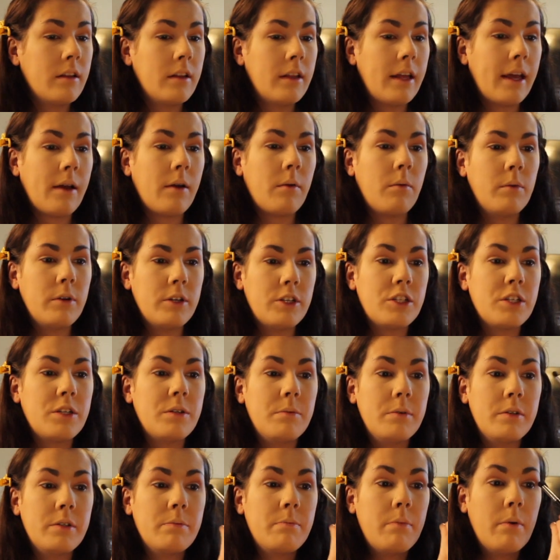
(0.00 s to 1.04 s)
like when
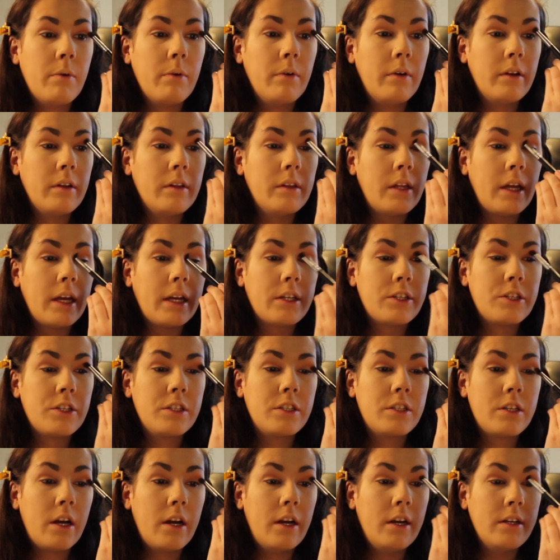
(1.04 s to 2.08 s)
she was born. Like
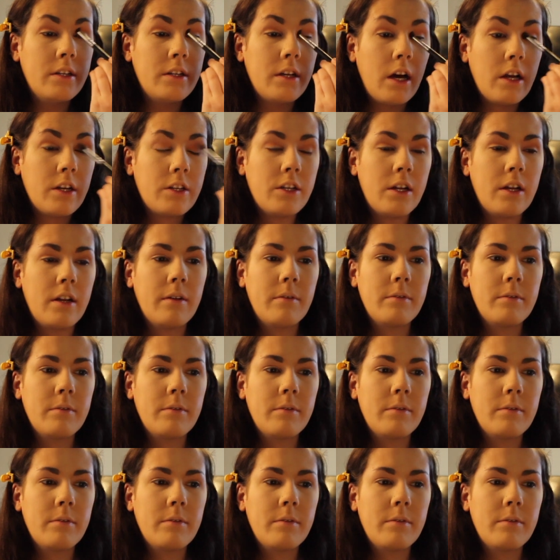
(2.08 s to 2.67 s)
she started touching.